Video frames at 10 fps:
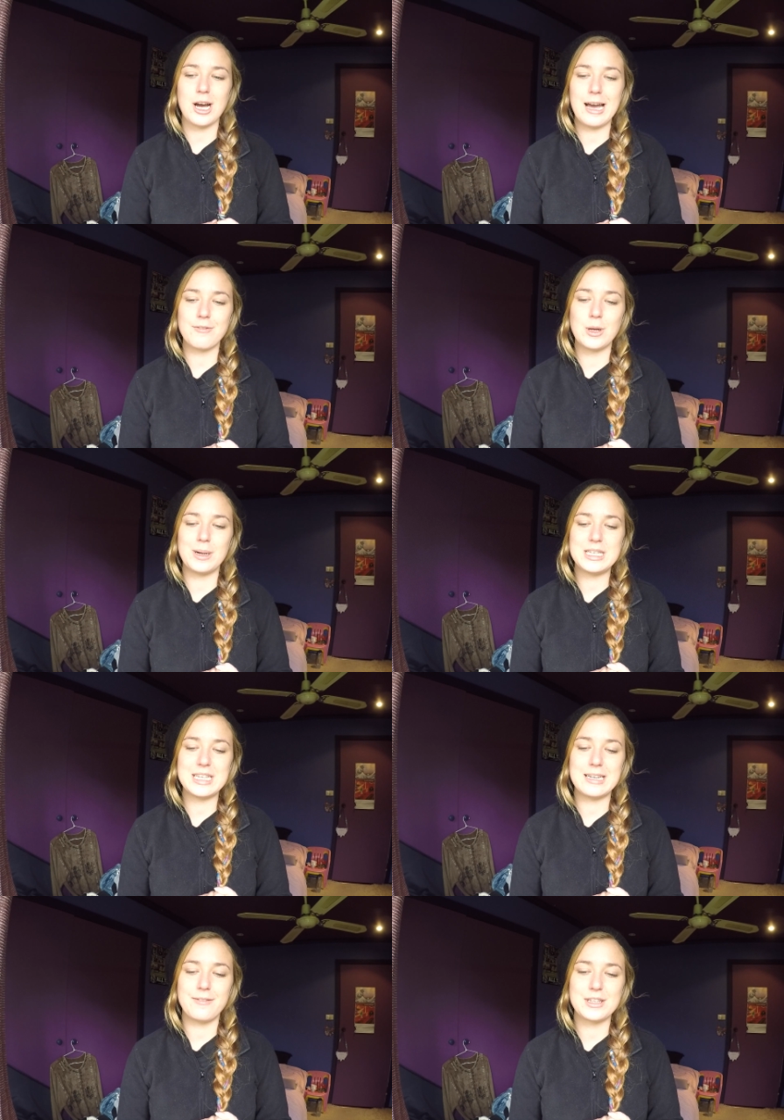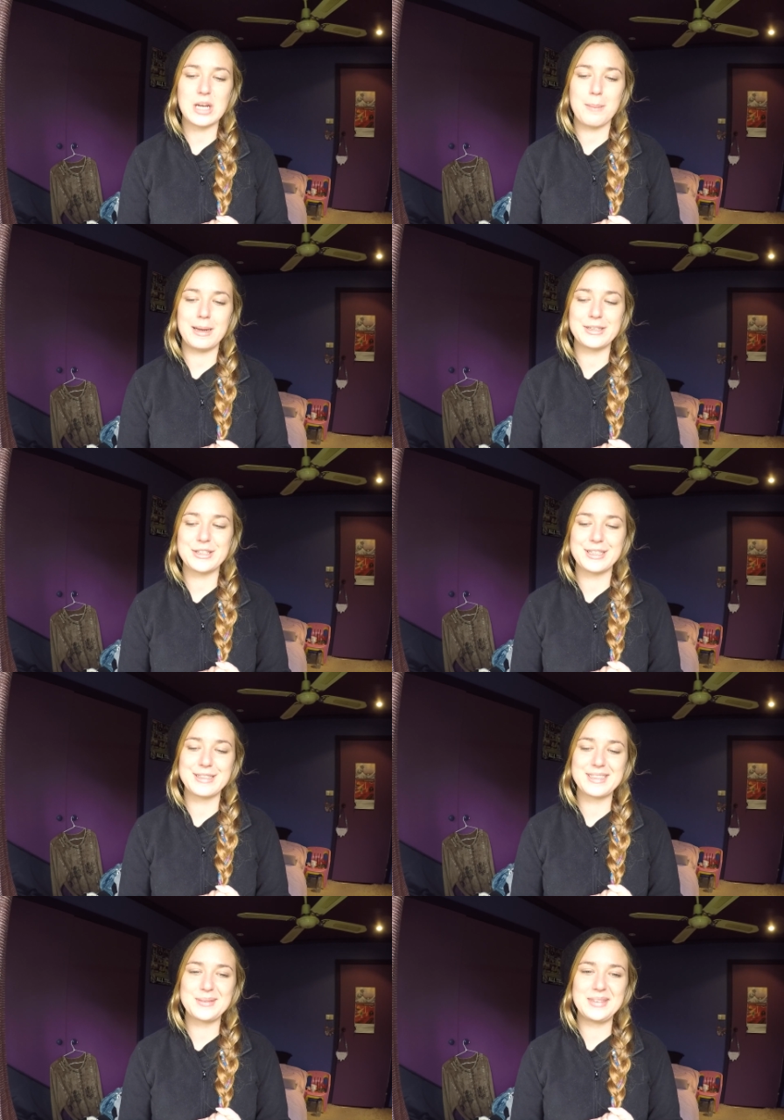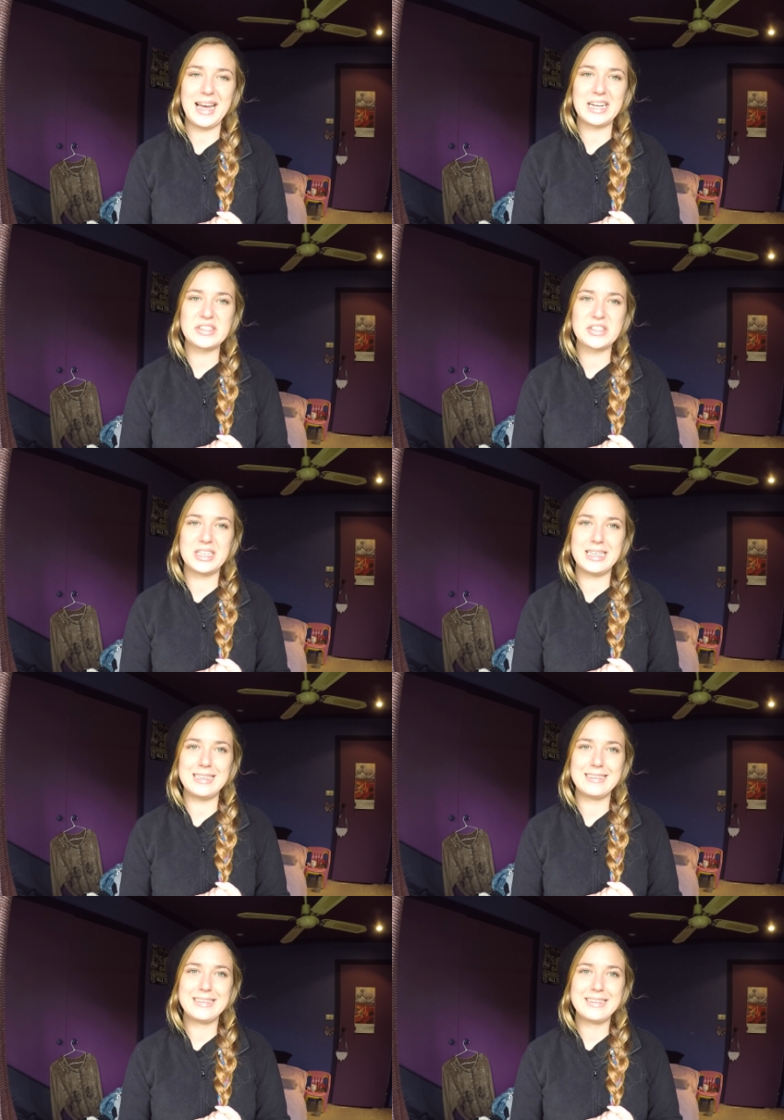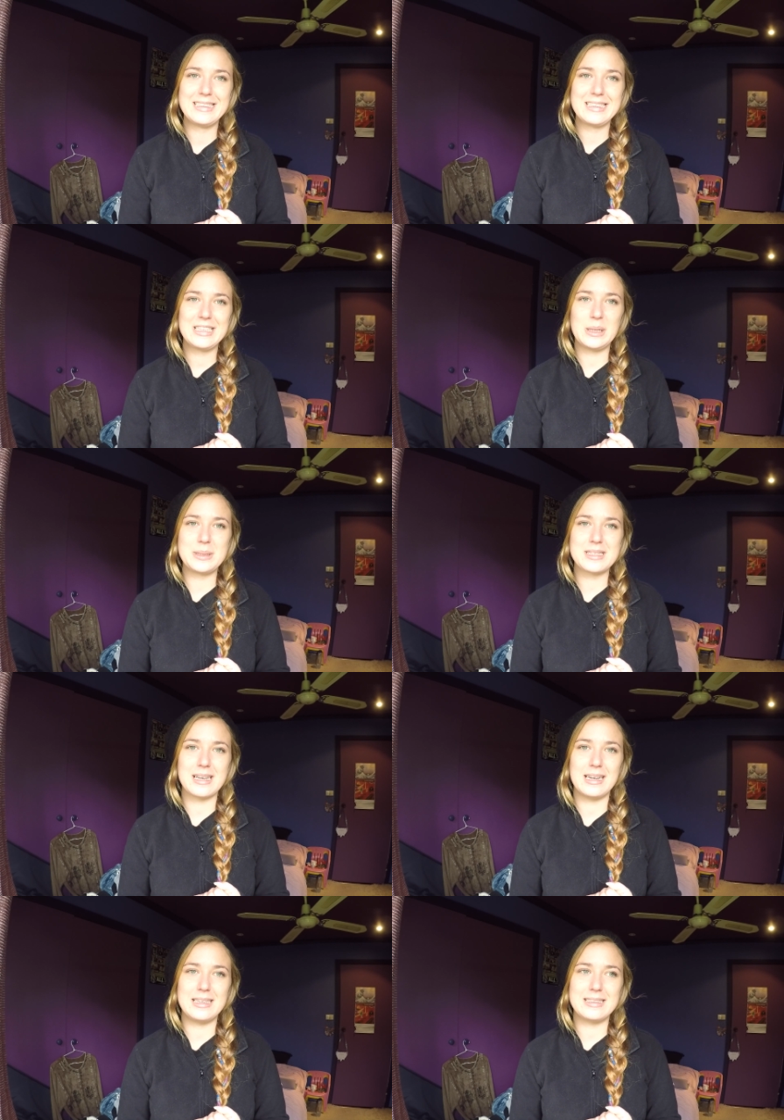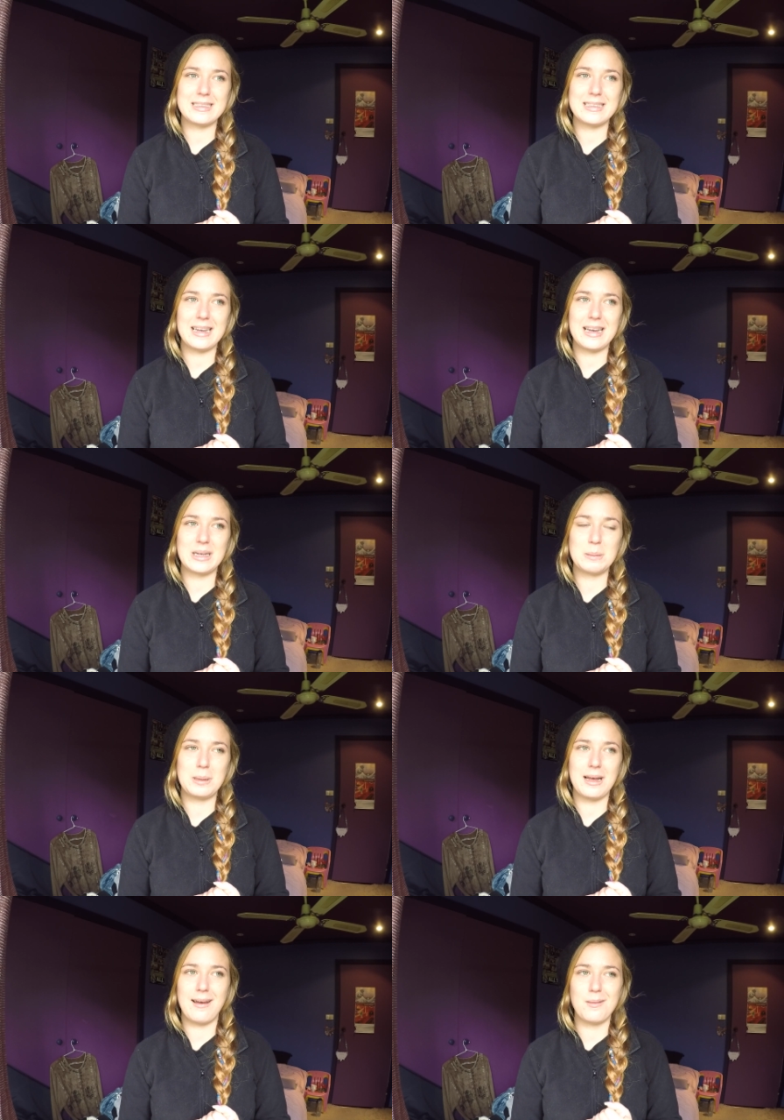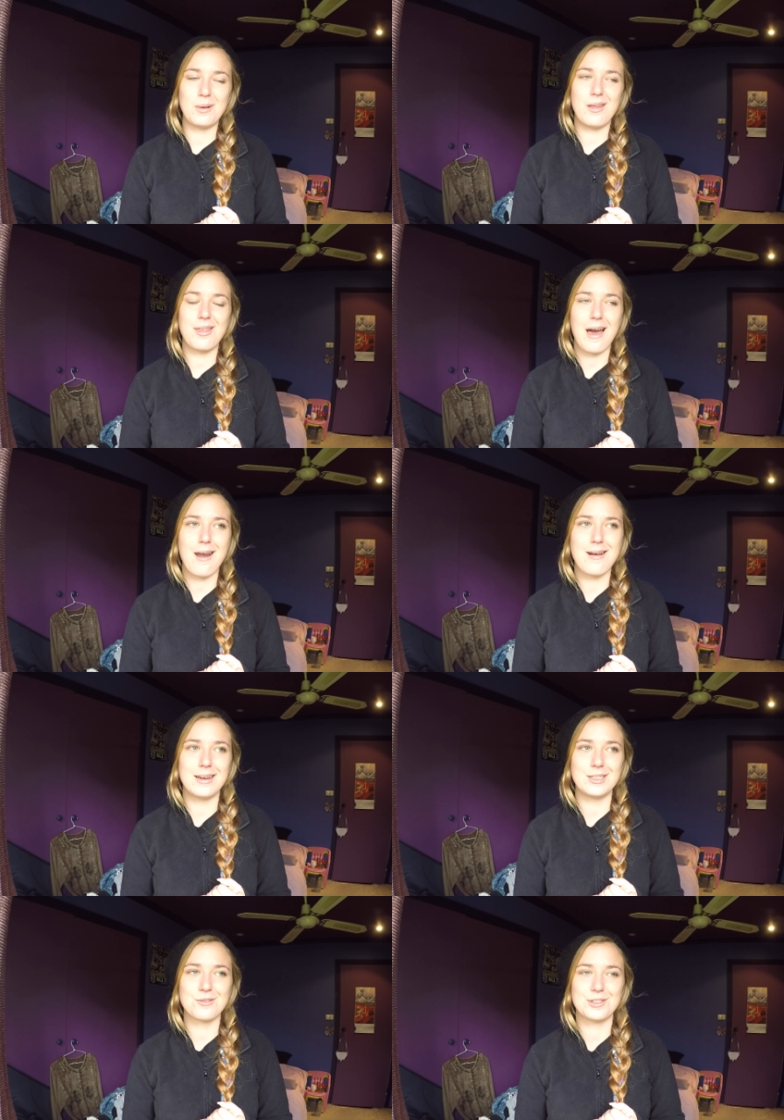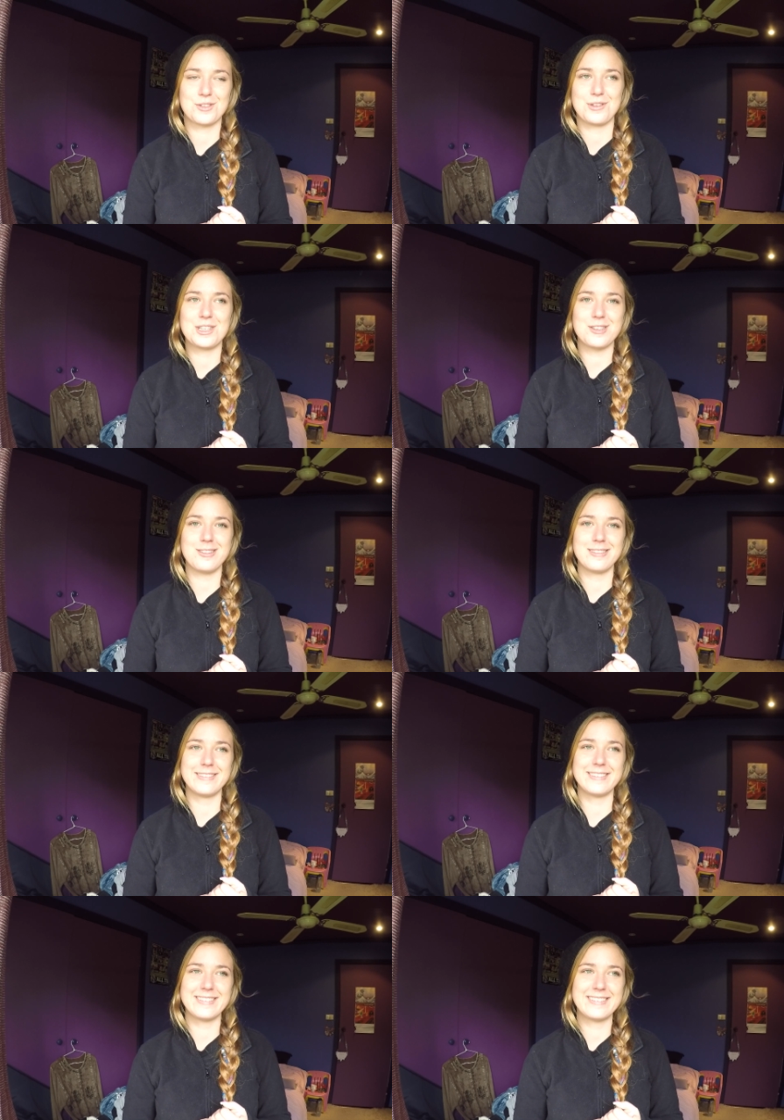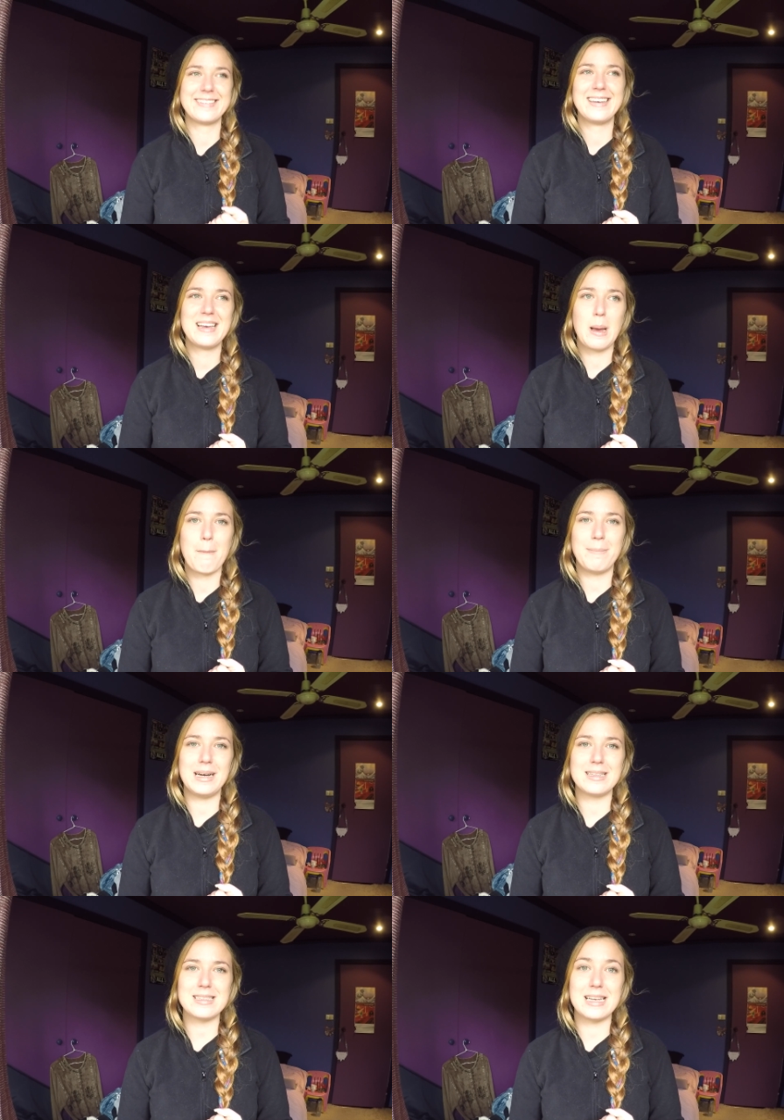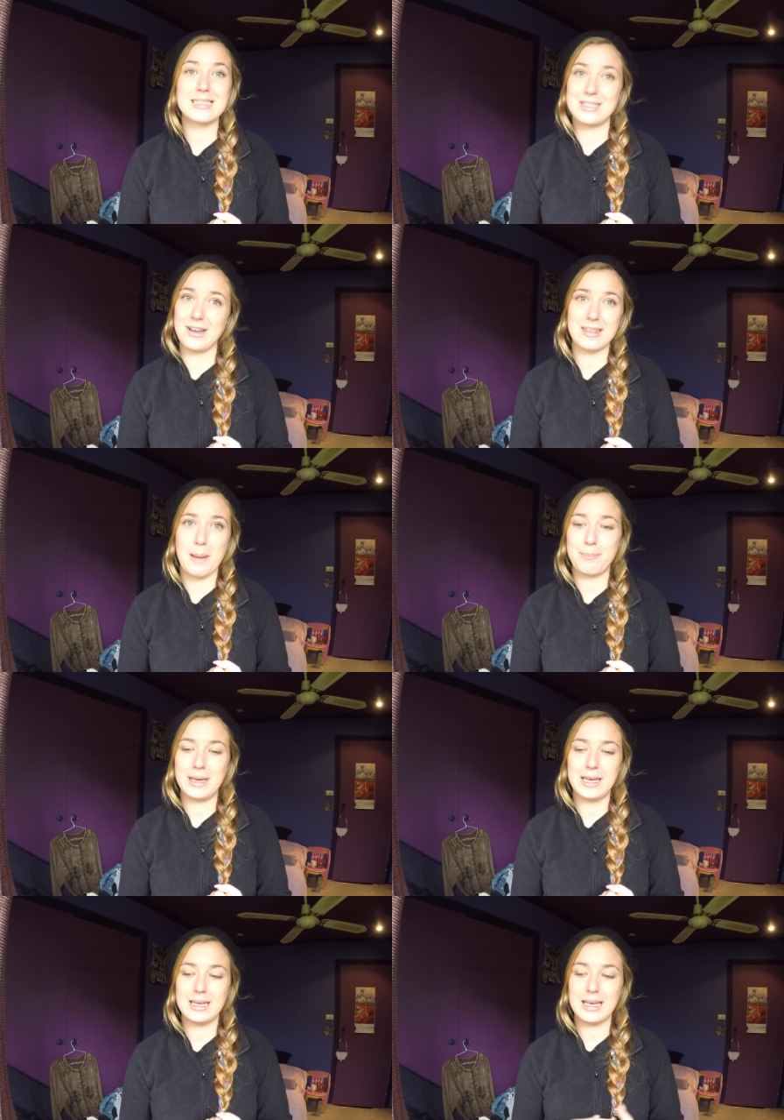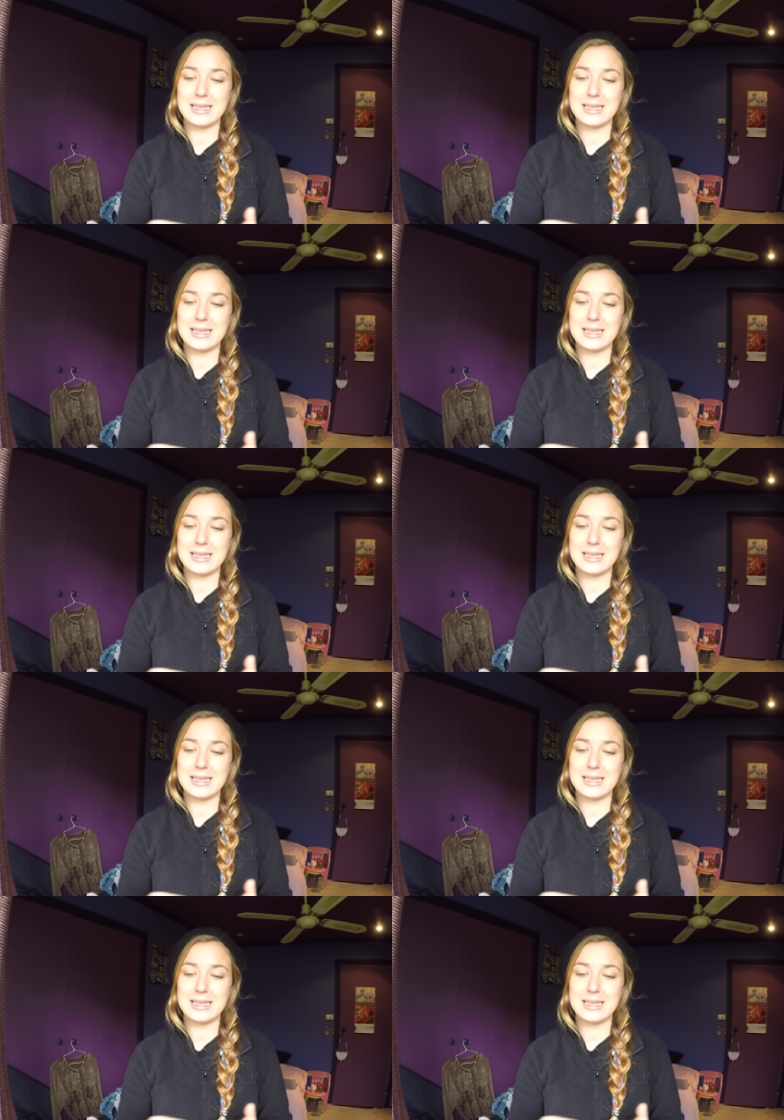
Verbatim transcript: I have no idea if the dimensions will actually coincide and comply with hand luggage restrictions. but it's not that big.